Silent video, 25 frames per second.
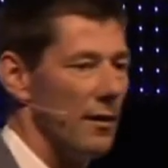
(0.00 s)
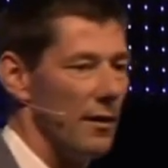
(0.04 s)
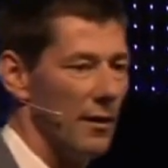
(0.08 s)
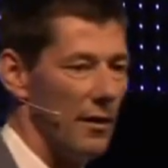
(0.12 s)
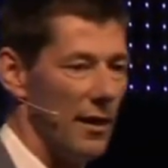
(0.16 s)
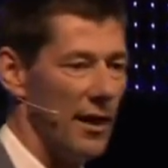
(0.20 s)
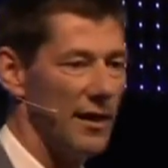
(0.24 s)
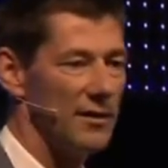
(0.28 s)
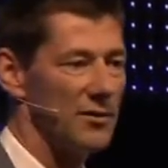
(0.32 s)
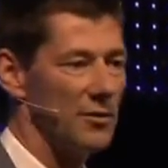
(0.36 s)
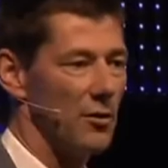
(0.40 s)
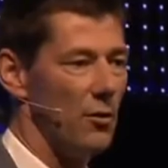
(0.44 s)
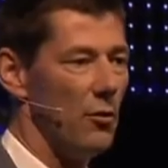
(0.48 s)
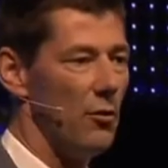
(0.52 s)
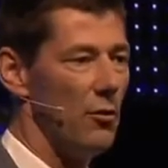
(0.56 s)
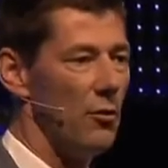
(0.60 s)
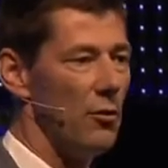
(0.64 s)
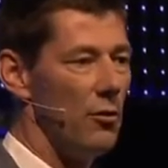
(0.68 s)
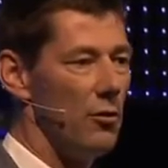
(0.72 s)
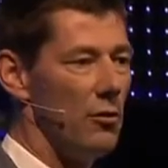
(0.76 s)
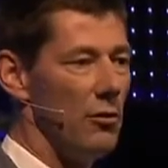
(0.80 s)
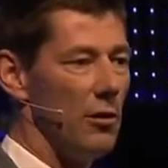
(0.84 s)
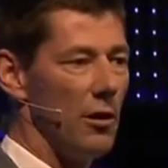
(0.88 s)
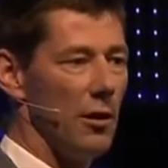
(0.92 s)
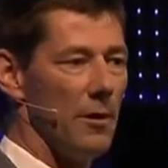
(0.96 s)
it's
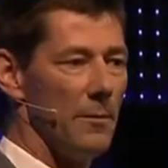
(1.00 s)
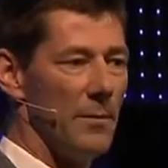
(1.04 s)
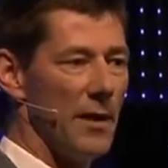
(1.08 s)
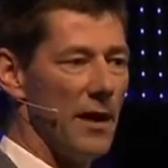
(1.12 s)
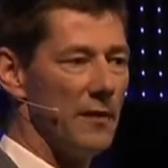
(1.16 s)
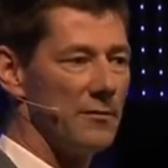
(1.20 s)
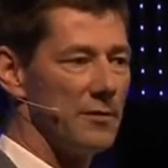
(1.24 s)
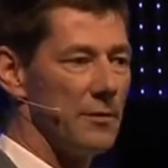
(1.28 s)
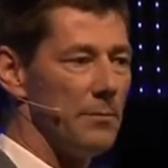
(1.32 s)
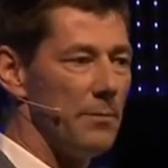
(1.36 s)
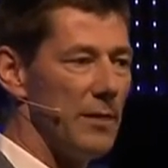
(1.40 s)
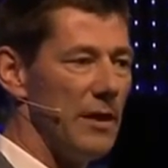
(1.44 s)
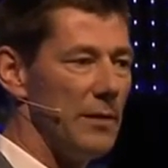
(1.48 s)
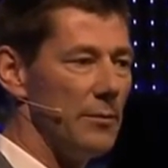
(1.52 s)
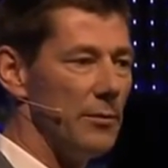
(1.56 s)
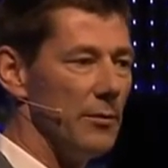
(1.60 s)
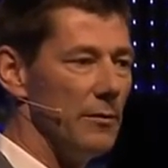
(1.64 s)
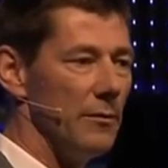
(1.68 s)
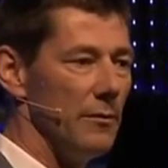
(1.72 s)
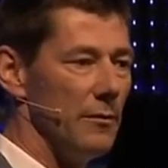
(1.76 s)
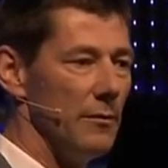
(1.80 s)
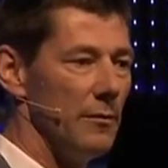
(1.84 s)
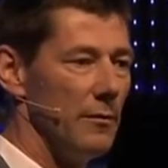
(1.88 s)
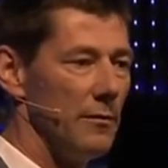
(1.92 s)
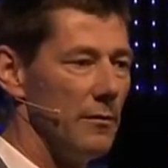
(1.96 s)
all about the people.
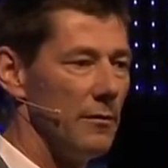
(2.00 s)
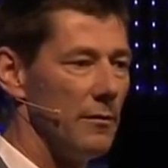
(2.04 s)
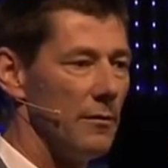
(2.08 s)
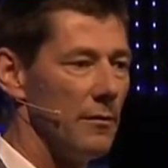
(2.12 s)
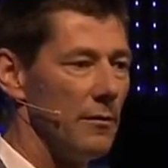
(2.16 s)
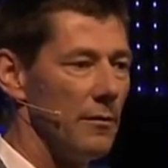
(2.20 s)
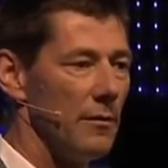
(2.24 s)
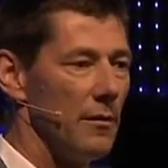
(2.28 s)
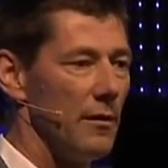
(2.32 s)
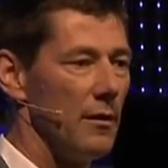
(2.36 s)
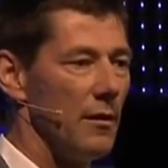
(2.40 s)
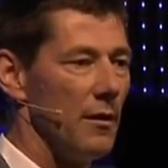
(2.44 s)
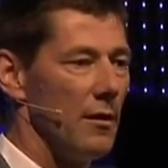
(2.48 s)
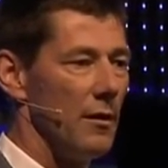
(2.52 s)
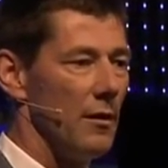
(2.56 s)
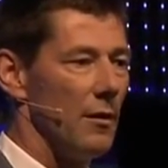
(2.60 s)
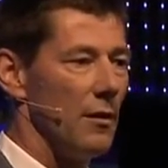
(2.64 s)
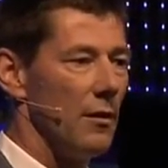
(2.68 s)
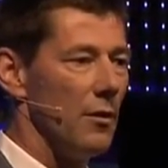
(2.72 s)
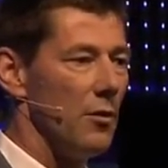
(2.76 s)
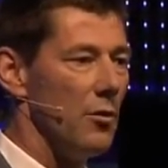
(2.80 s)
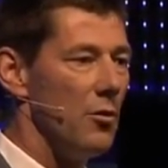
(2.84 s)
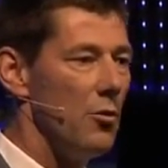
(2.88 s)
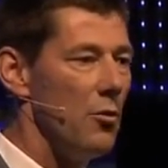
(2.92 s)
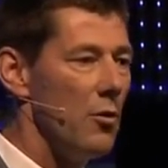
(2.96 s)

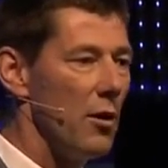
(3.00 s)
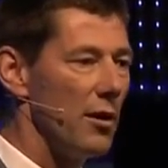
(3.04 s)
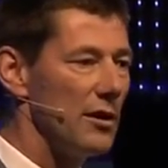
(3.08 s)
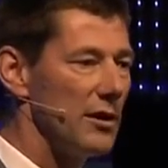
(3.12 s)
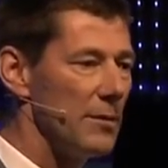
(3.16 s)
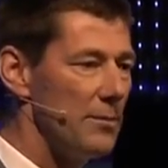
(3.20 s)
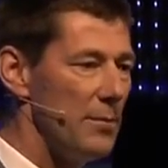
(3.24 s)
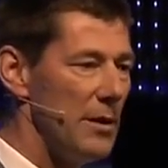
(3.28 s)
Who are the